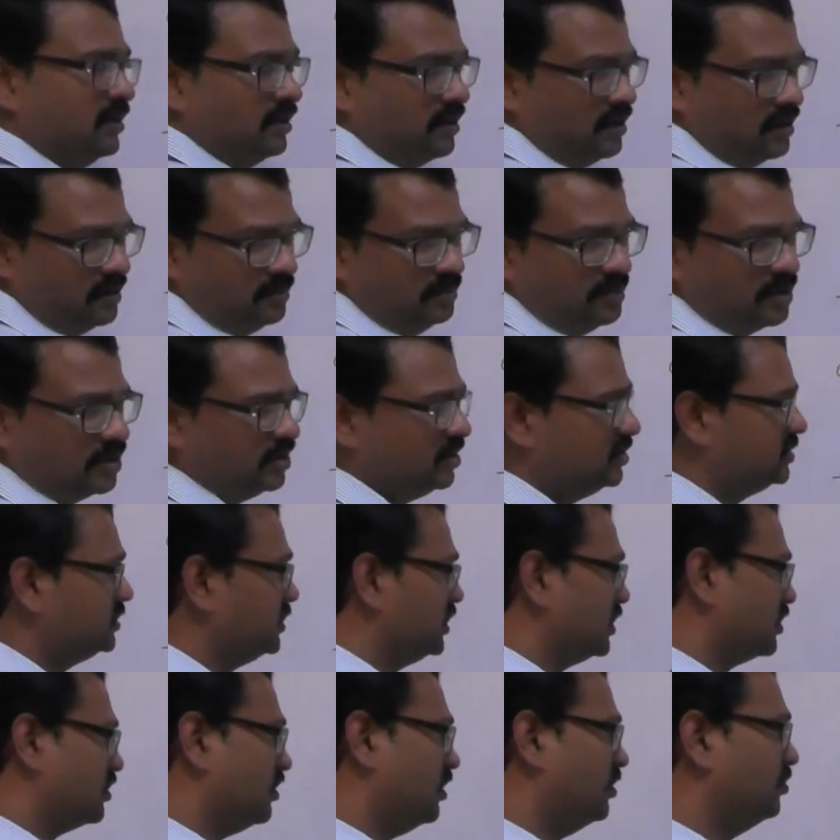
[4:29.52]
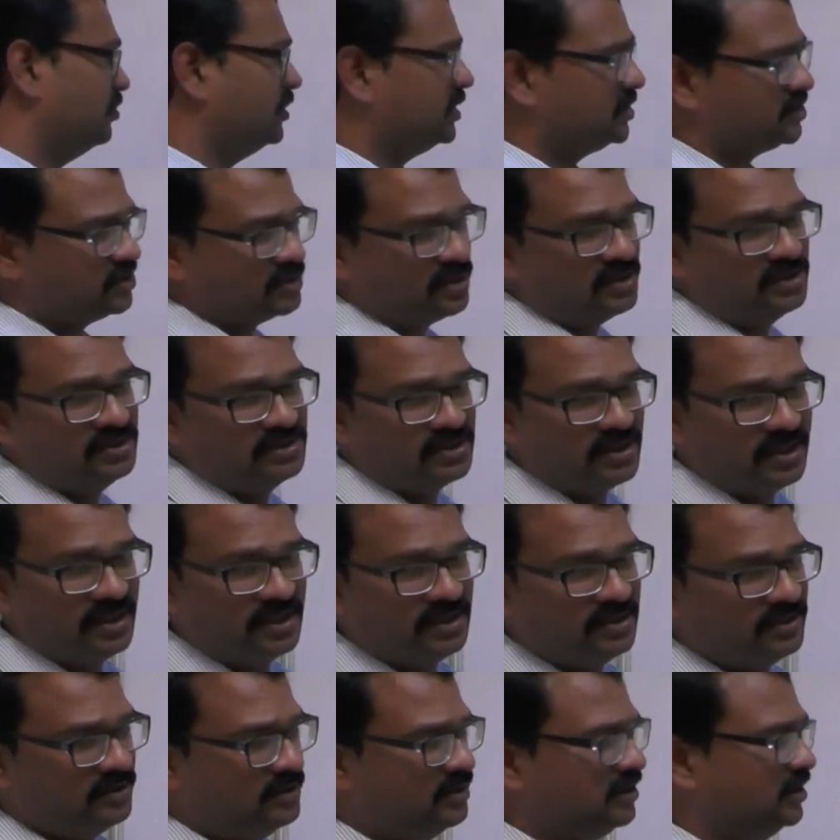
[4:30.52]
because they are complex
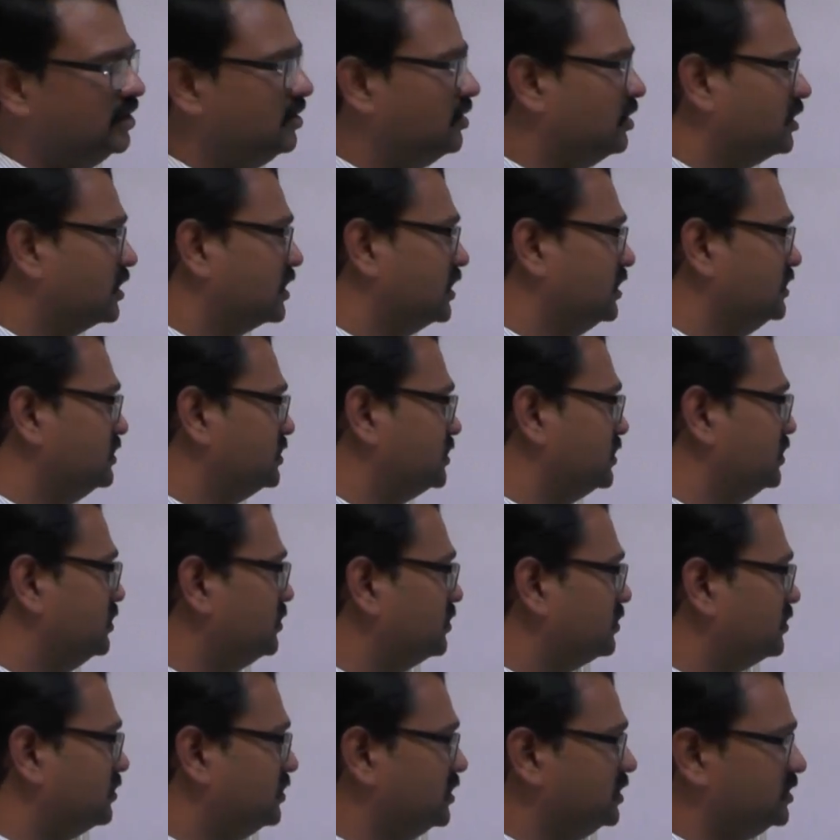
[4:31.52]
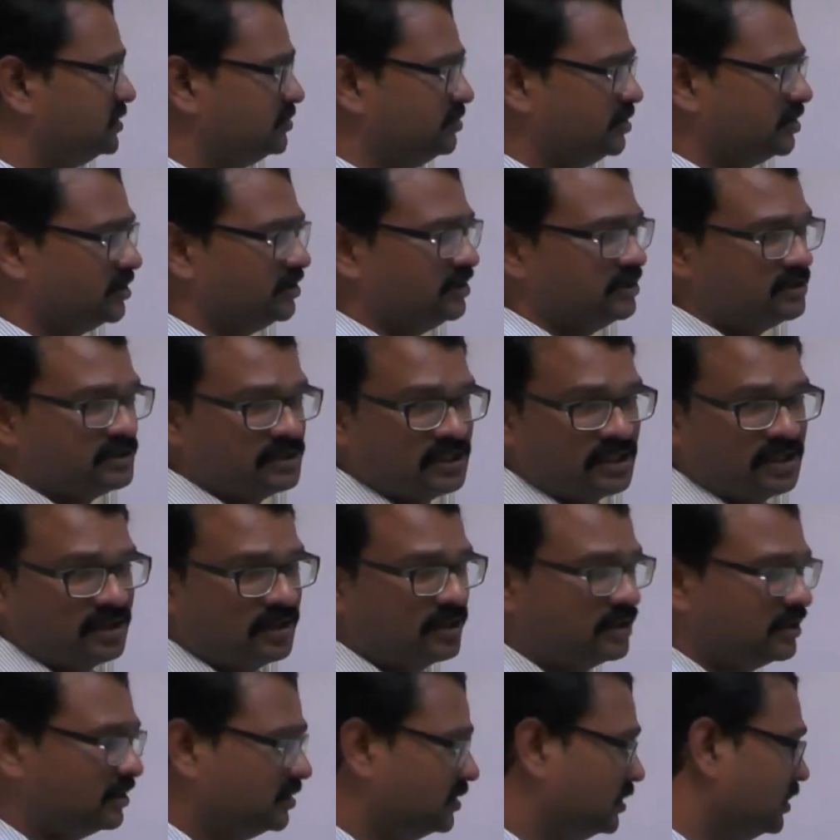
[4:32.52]
conjugate, you need not consider this because it
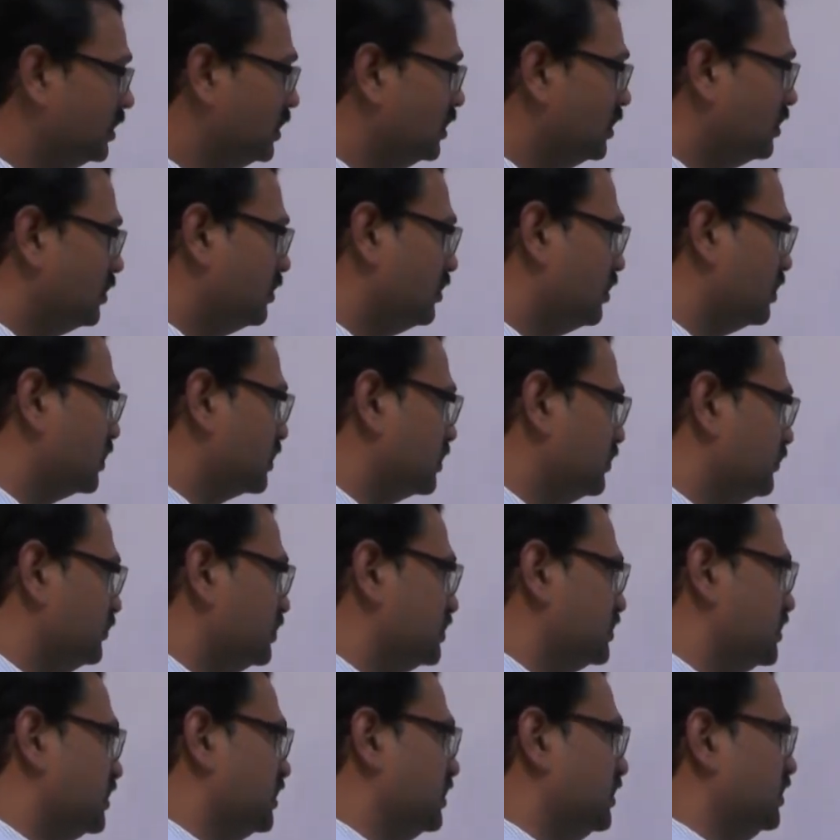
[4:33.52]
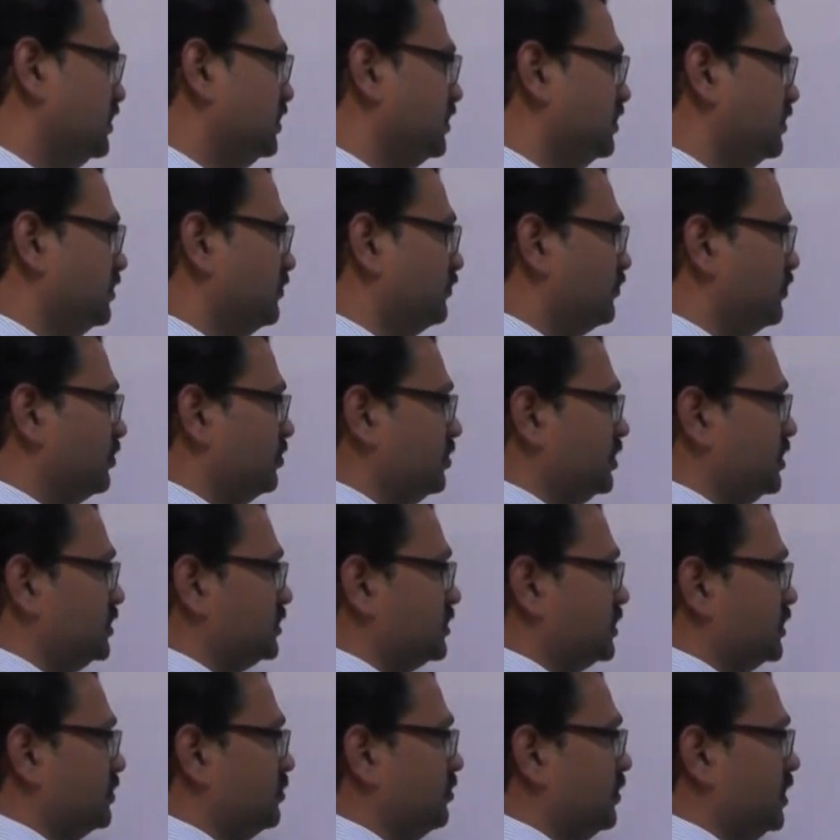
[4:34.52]
will not give us any
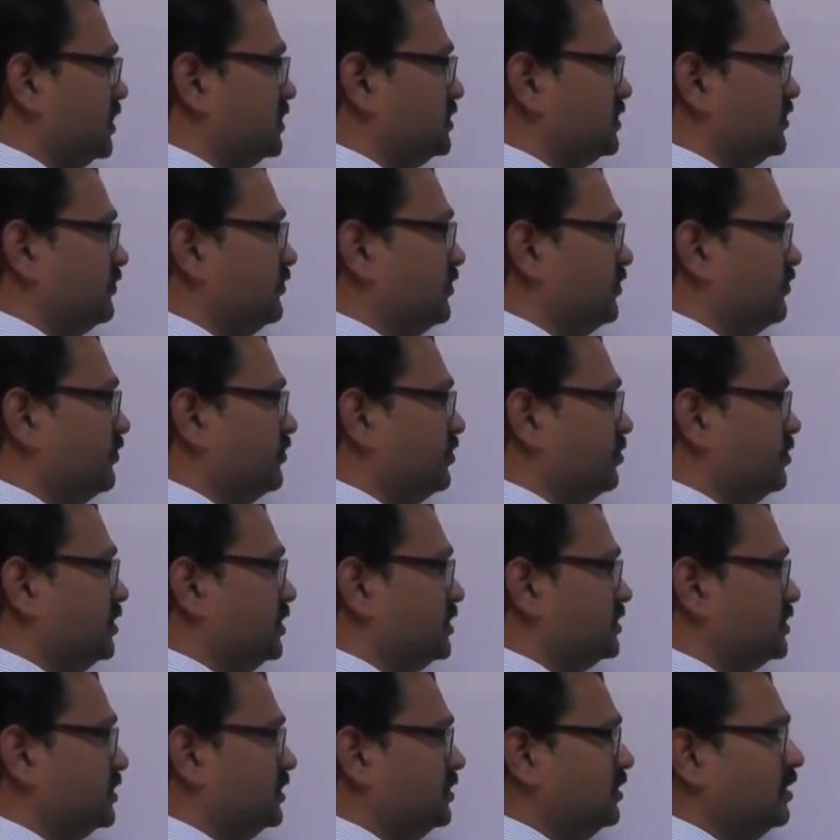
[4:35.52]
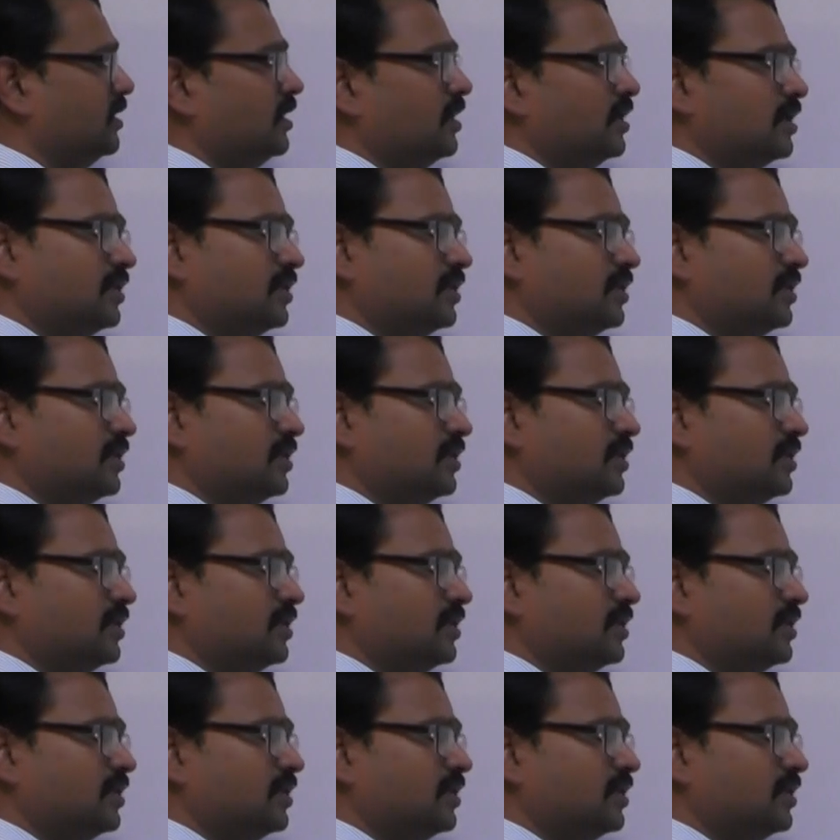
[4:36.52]
information, much of information.